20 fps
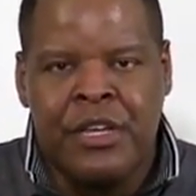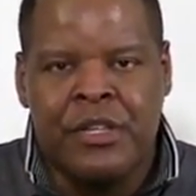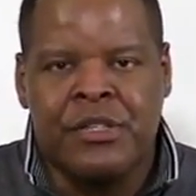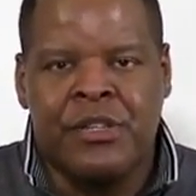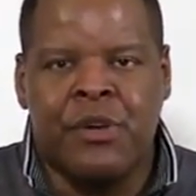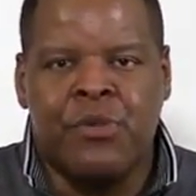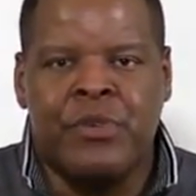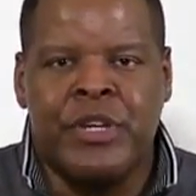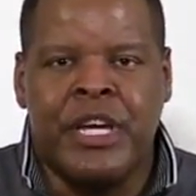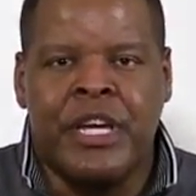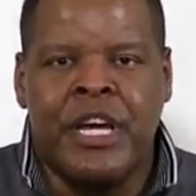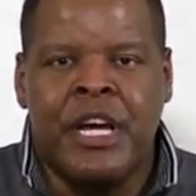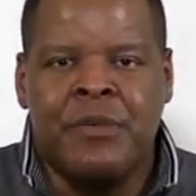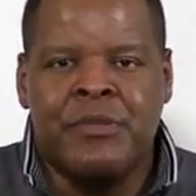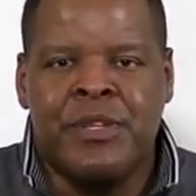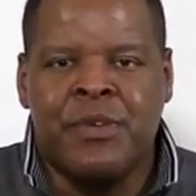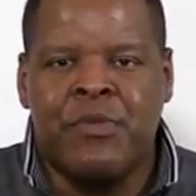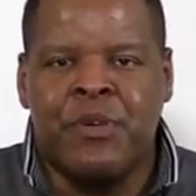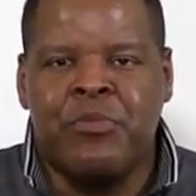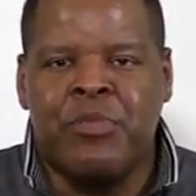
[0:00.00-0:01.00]
So when it
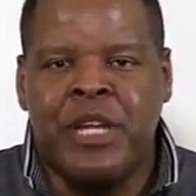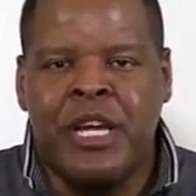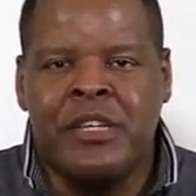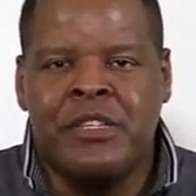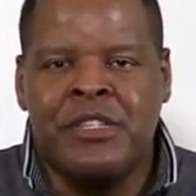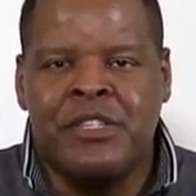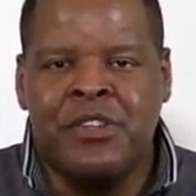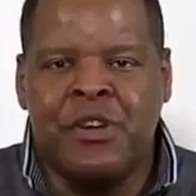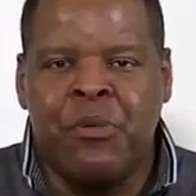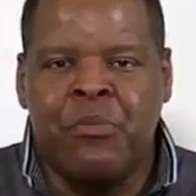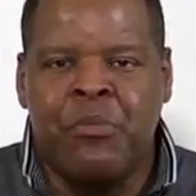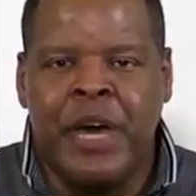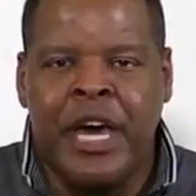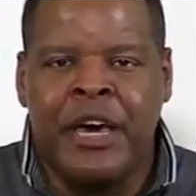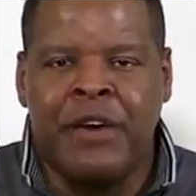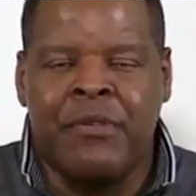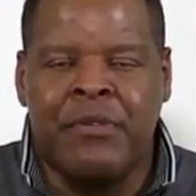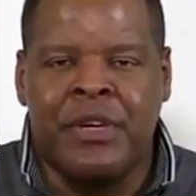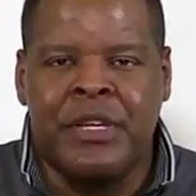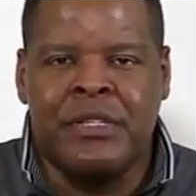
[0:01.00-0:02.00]
comes to replacing your
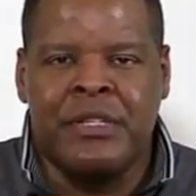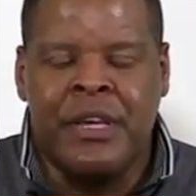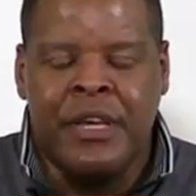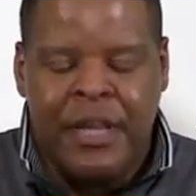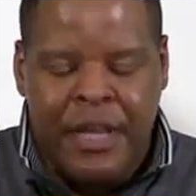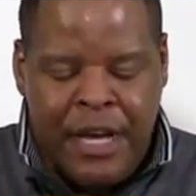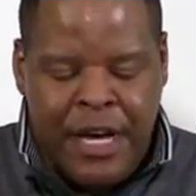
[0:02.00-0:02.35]
batteries,